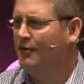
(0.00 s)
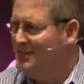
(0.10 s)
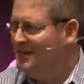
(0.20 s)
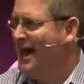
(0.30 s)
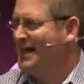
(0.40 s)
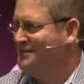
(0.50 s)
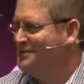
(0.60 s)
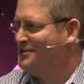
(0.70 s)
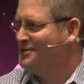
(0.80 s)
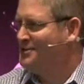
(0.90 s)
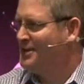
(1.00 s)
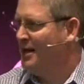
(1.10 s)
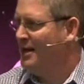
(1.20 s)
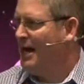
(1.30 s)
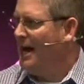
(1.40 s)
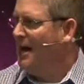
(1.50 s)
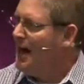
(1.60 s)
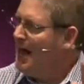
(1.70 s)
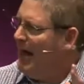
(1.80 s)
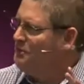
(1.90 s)
the dots? How,
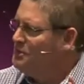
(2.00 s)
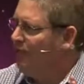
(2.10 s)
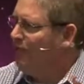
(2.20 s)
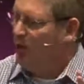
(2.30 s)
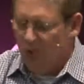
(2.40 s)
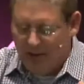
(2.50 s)
how different